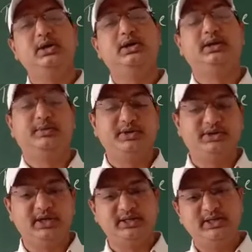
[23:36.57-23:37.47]
temperature,
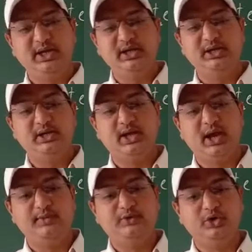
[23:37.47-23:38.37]
as I
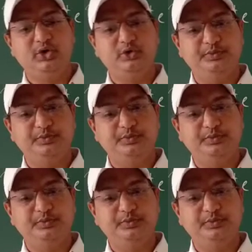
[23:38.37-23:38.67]
have told you.